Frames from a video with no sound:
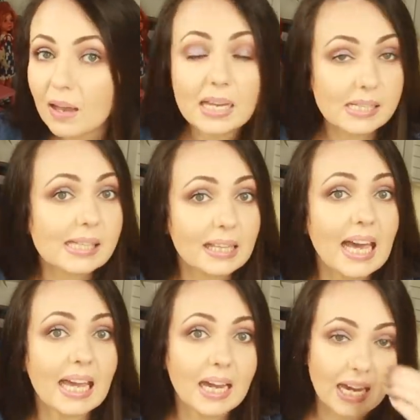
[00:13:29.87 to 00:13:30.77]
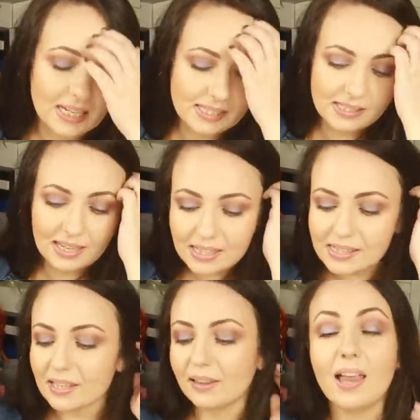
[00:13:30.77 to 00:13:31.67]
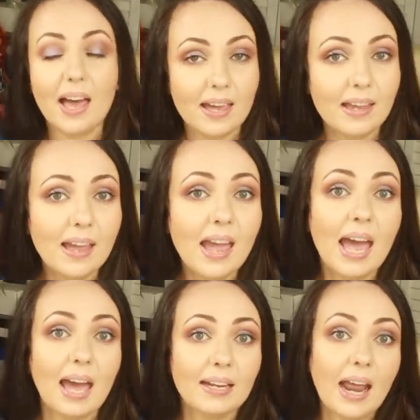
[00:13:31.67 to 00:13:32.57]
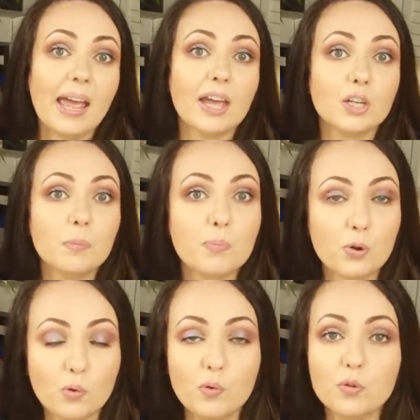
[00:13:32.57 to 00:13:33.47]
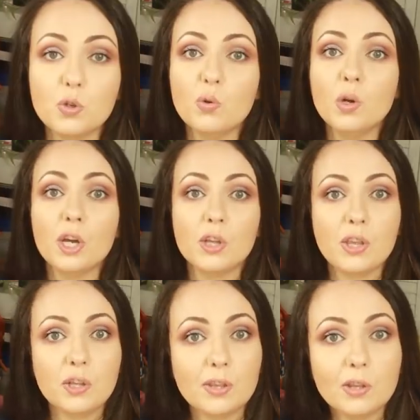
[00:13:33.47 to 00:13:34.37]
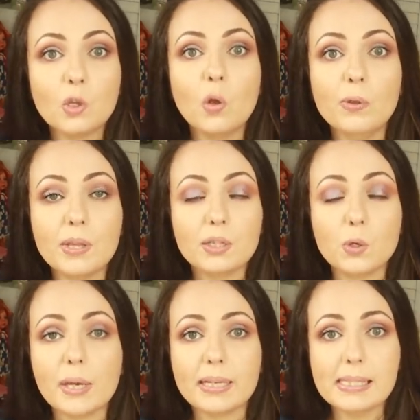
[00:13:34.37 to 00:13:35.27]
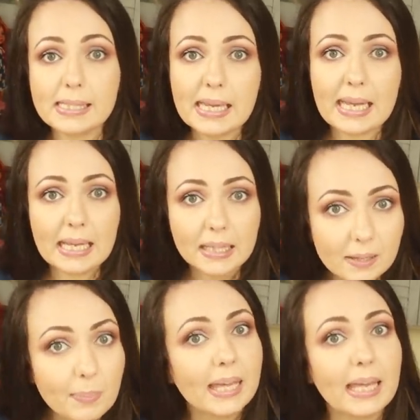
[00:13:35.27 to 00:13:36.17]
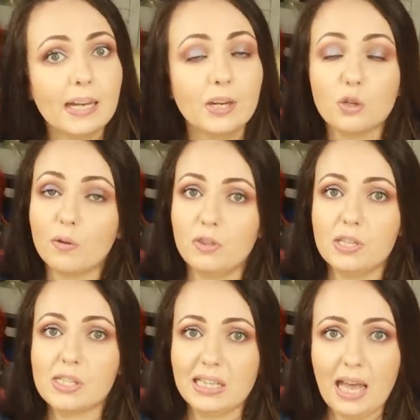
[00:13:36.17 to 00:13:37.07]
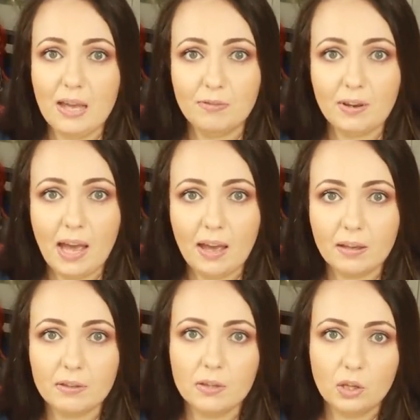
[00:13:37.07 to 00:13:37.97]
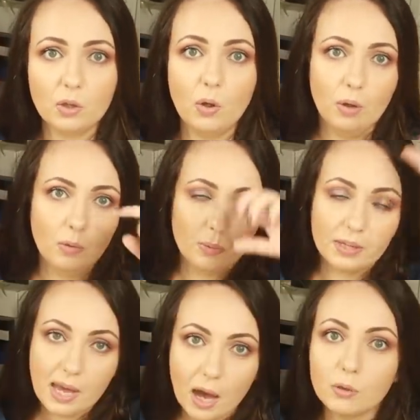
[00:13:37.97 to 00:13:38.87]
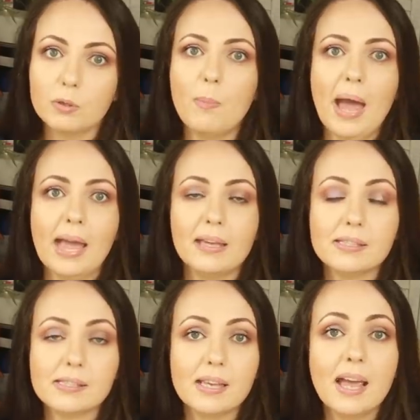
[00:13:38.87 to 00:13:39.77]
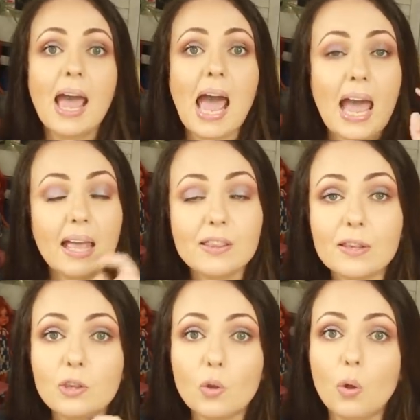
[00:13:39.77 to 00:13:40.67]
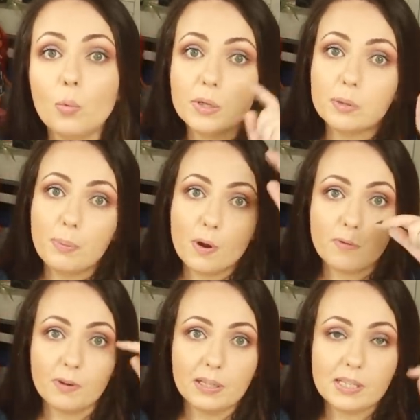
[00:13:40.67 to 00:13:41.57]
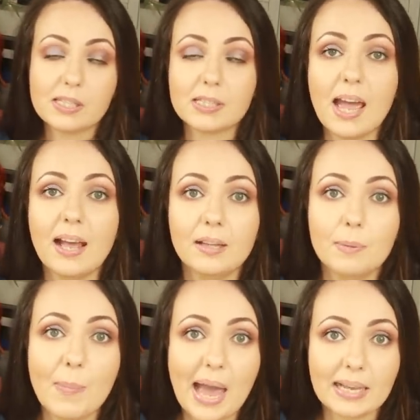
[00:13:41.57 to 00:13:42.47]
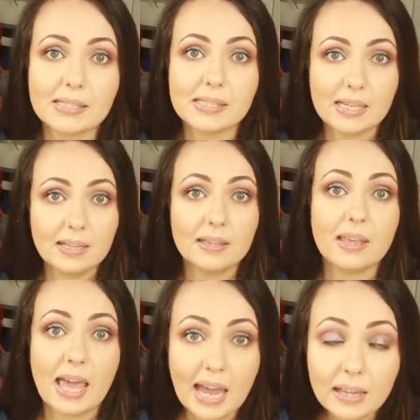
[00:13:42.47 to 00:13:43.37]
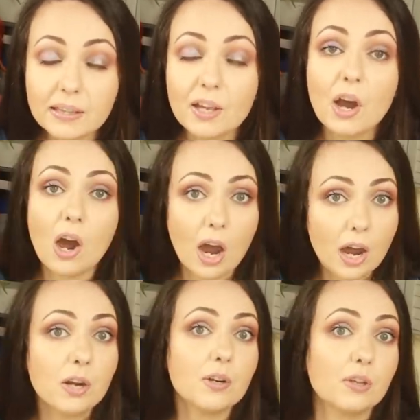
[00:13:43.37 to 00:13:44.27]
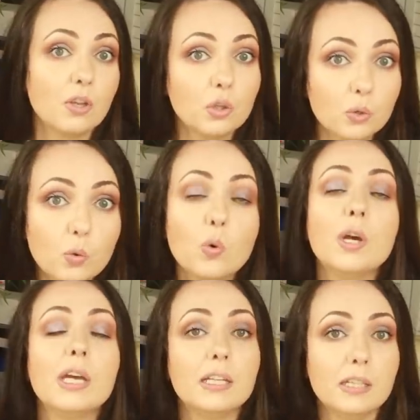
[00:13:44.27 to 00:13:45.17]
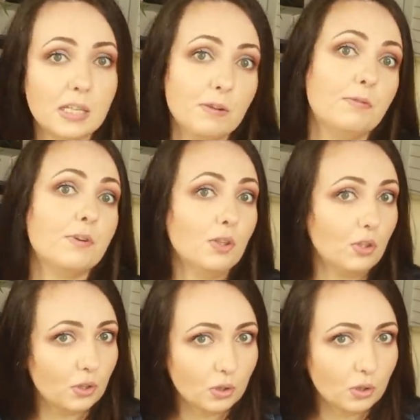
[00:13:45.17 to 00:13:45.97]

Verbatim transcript: It's a lie guys, it's a lie and I can prove you that the doll that you can see in the beginning of this life hack, the doll without bangs, and the doll with perfectly styled bangs in the end are the two different